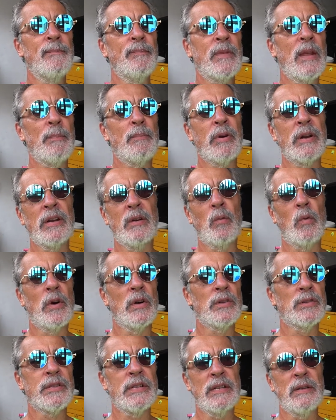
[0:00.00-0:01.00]
They bring the
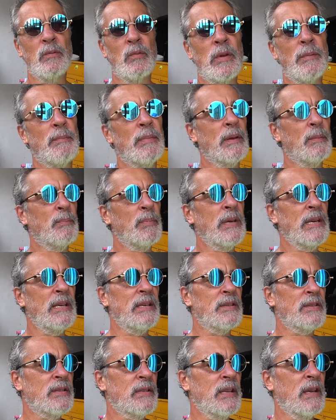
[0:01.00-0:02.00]
walls in one big
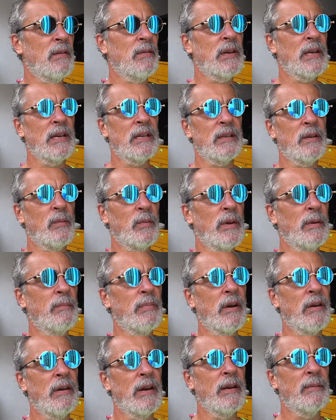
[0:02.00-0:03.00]
piece, and they already got the
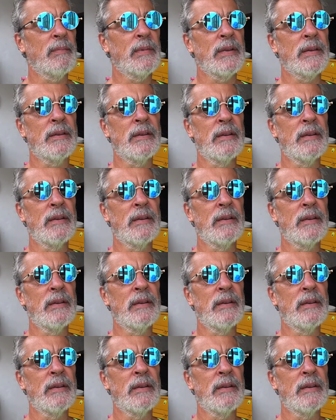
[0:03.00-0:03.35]
rebar in them and